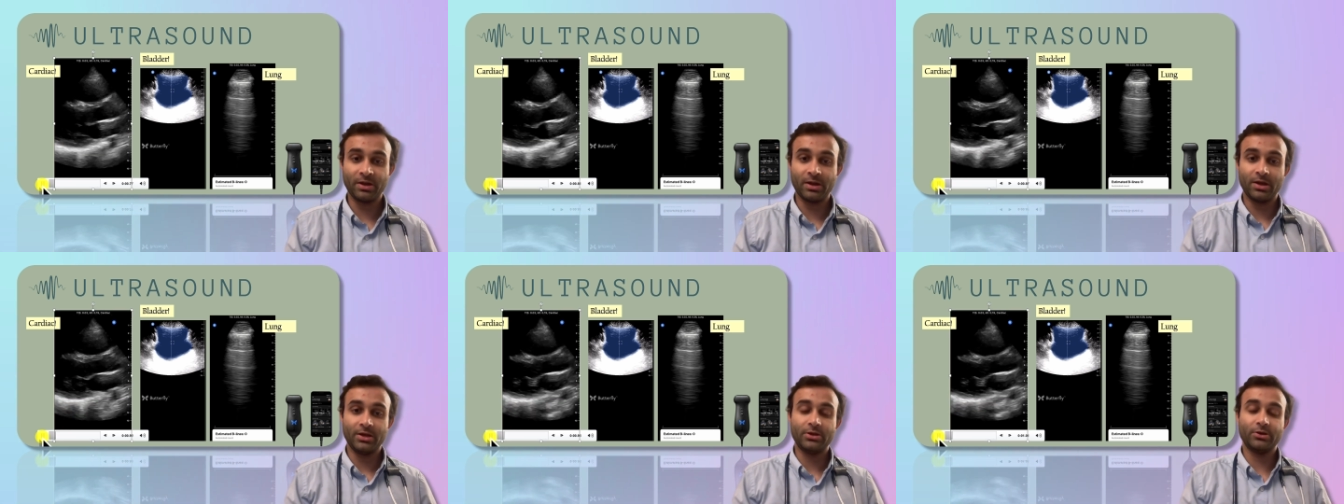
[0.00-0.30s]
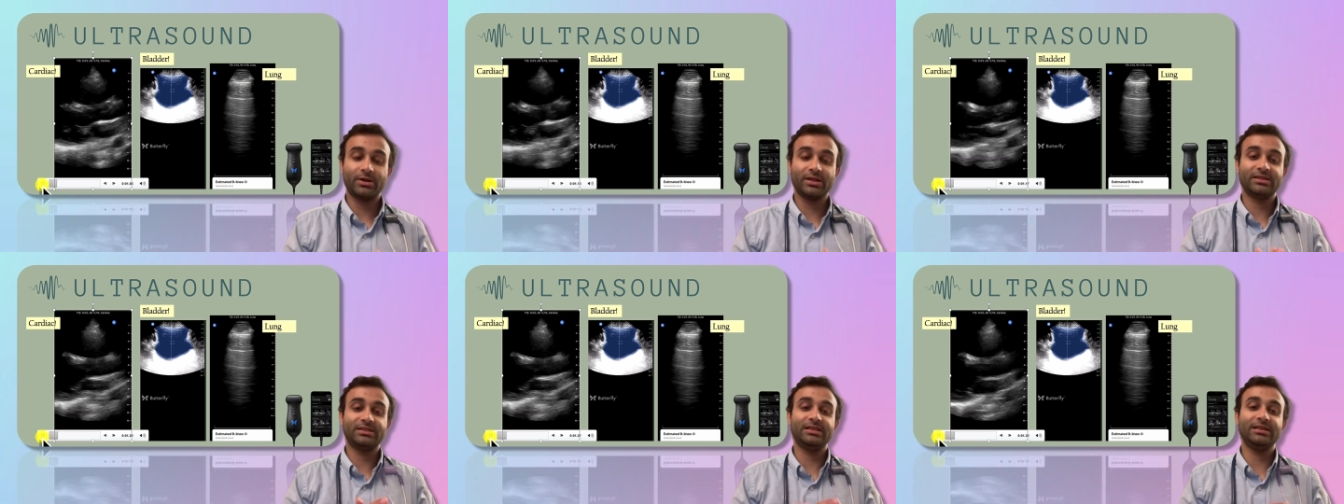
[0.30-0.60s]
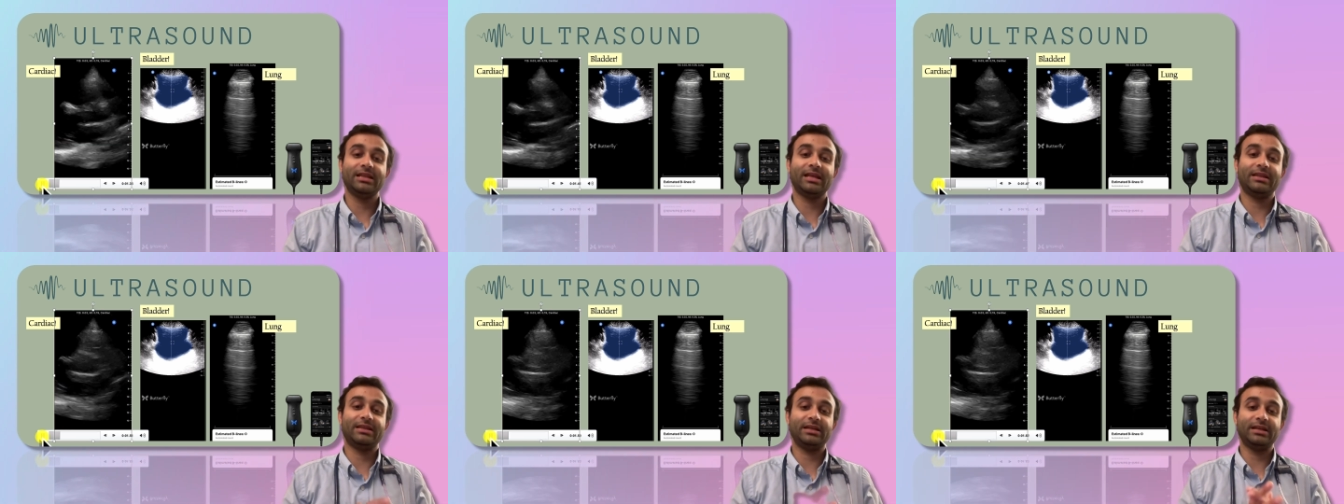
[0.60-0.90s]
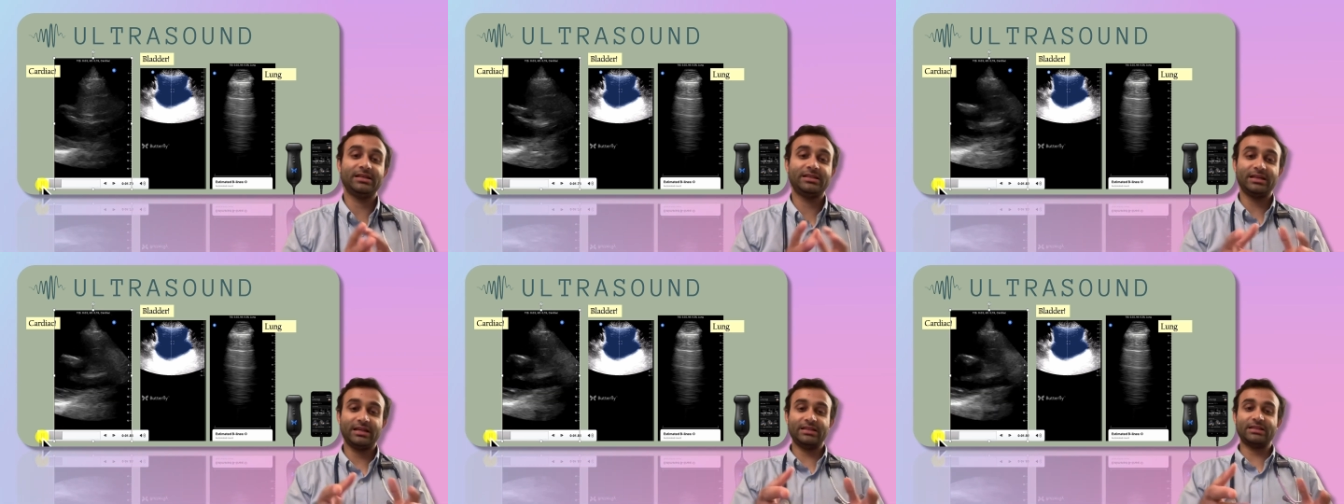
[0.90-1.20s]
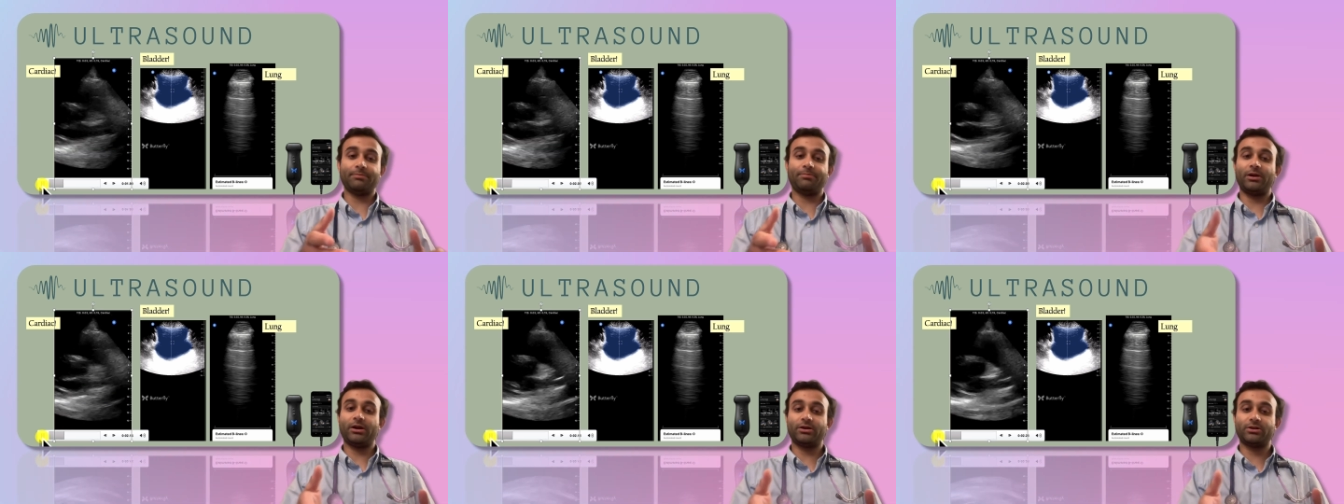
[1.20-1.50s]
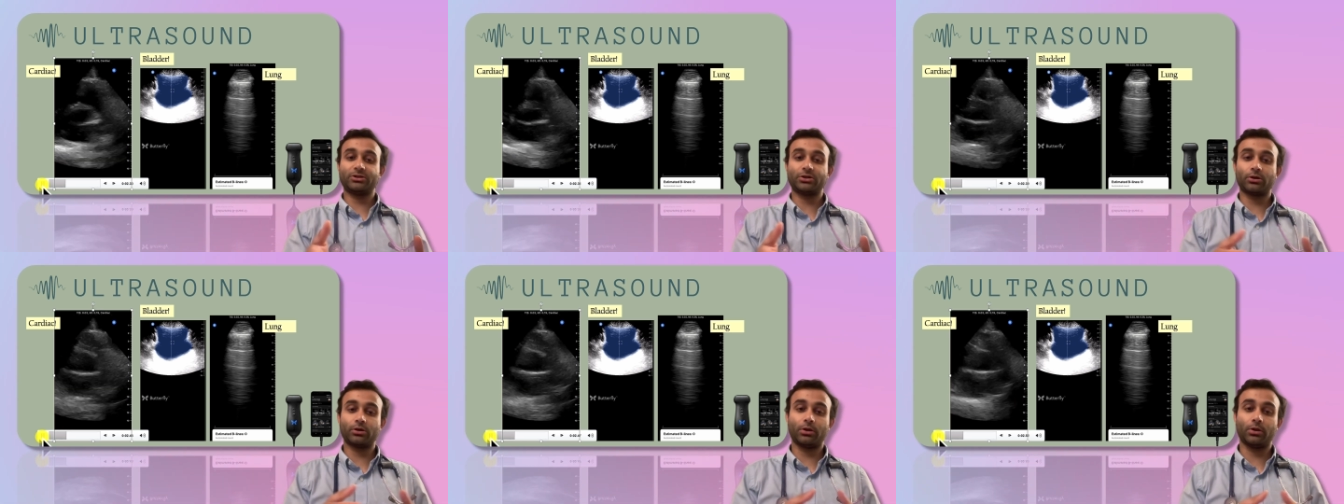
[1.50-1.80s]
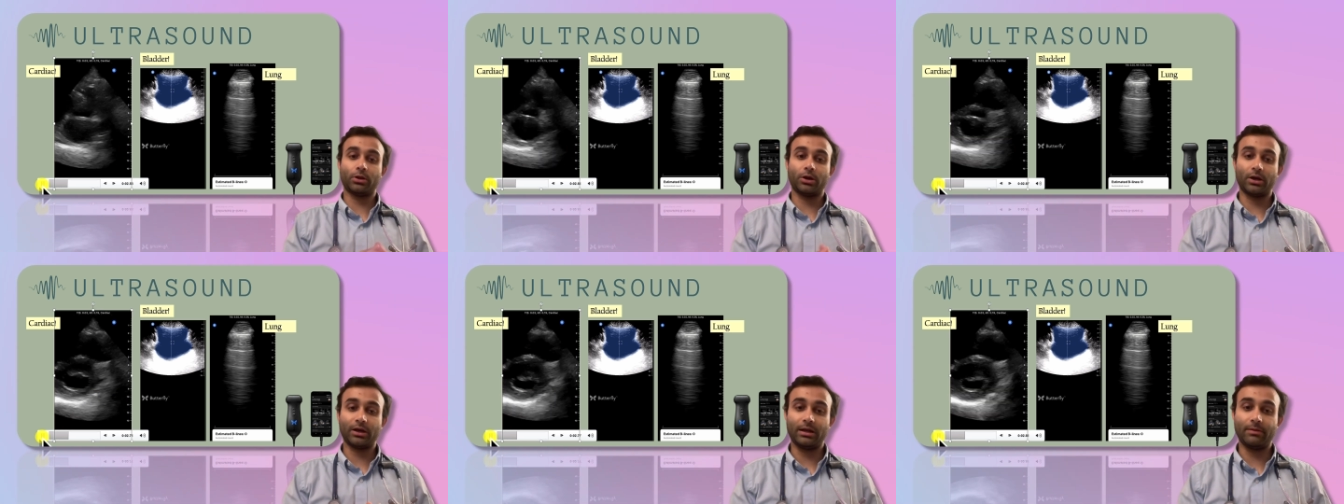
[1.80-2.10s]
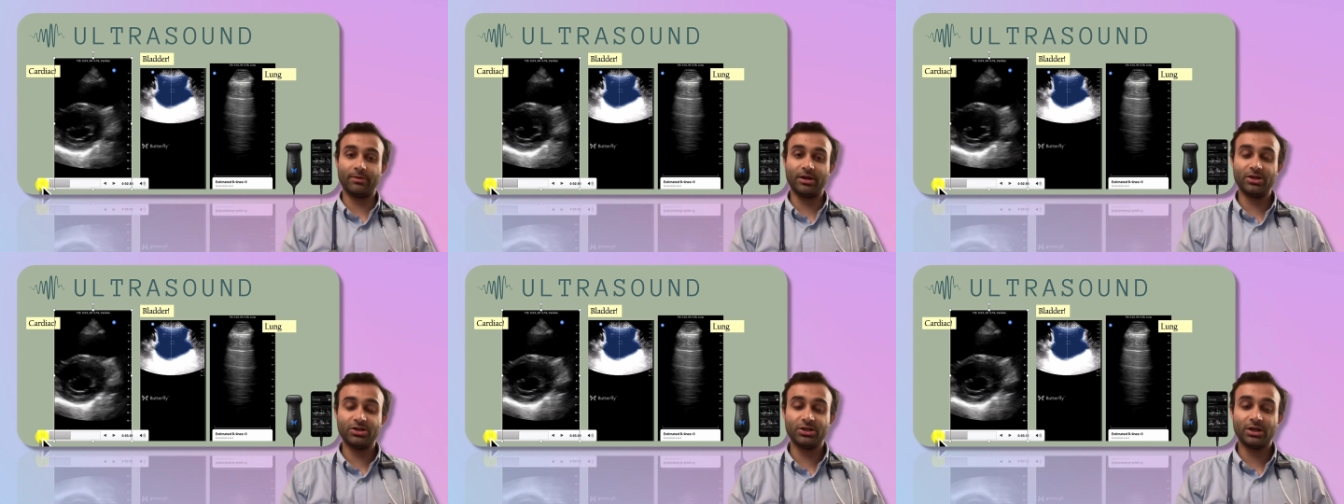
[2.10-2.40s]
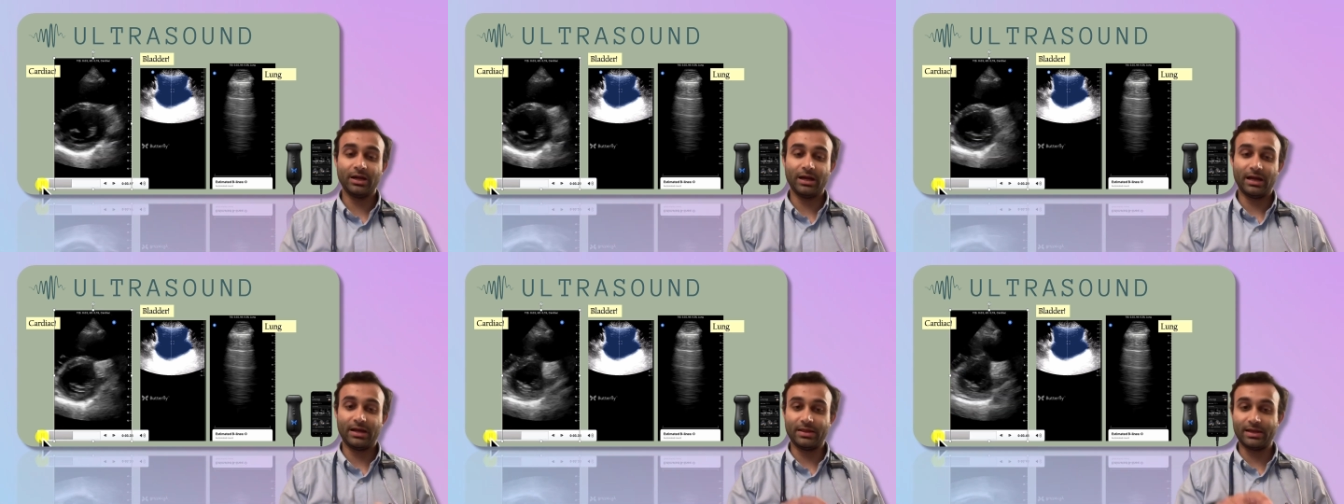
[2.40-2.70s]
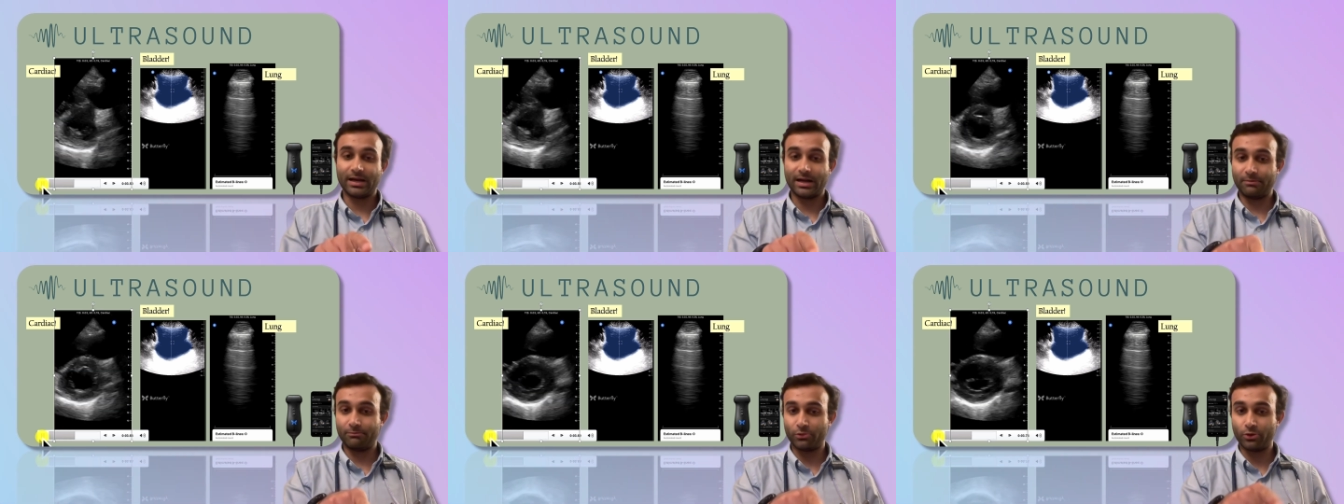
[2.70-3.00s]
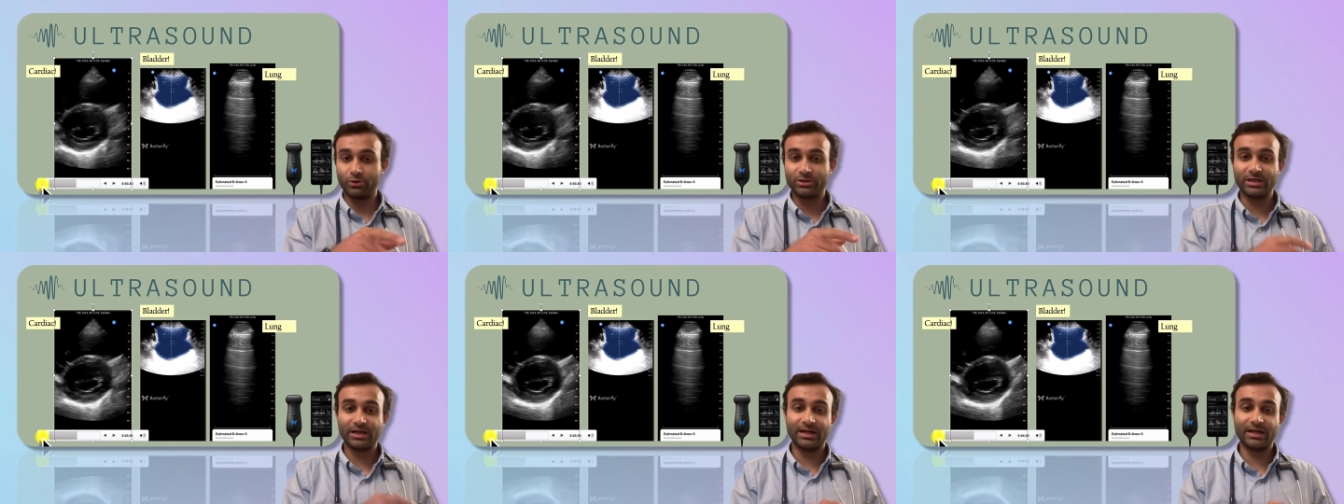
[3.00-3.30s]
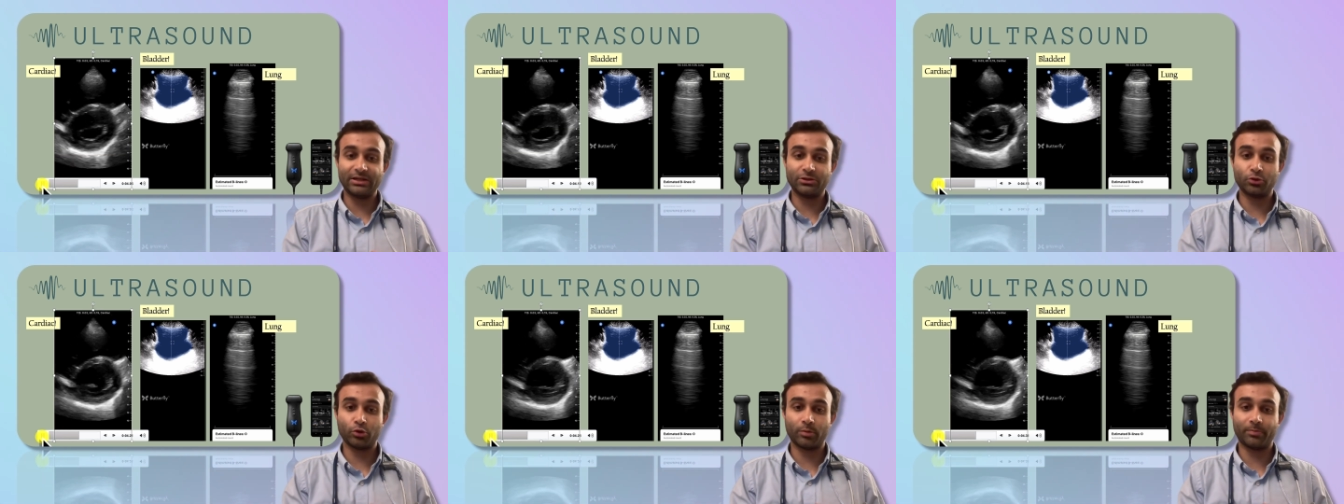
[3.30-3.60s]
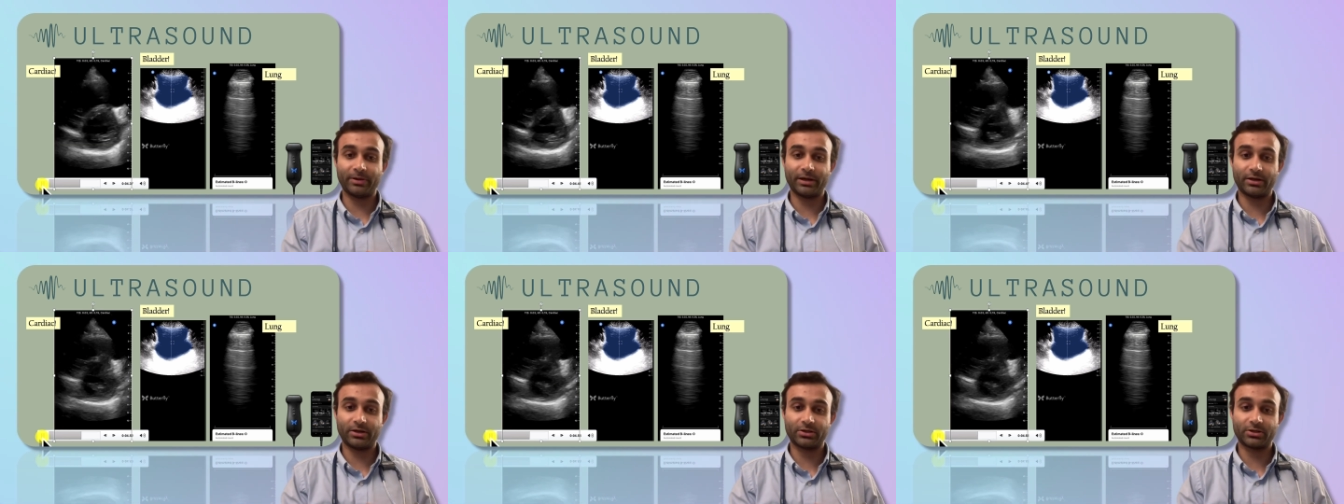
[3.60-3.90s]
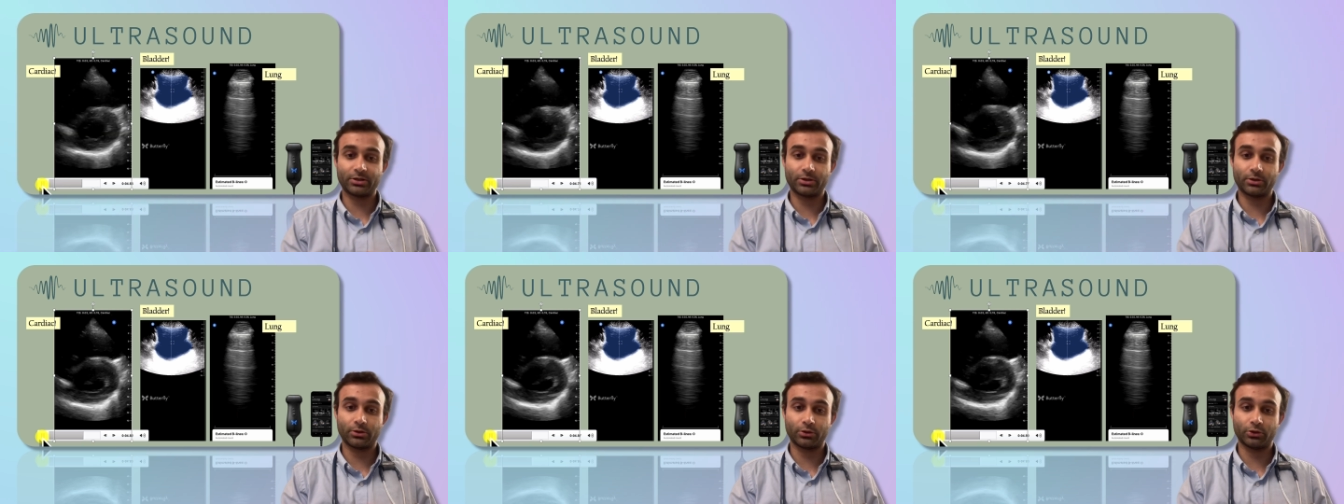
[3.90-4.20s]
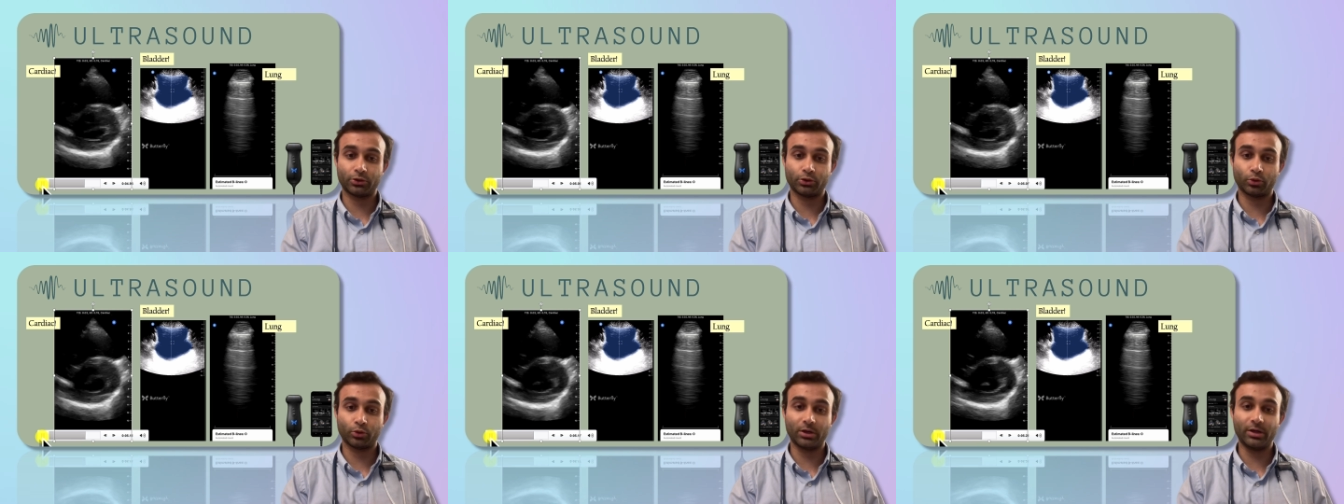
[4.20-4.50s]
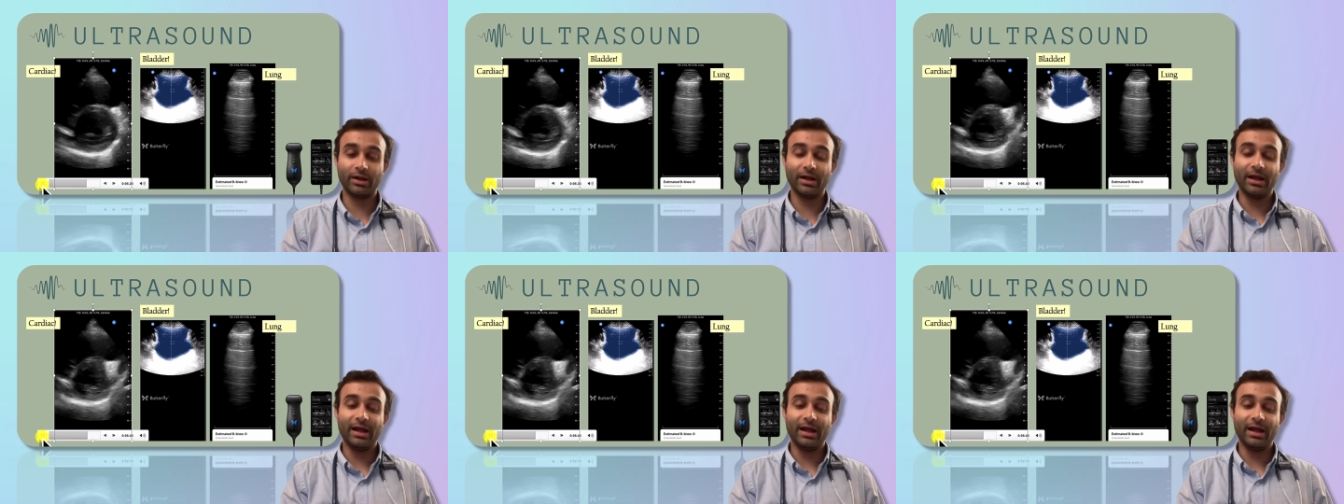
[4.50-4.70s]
You can see that this is a peristernal long image, and then I'm rotating to a peristernal short.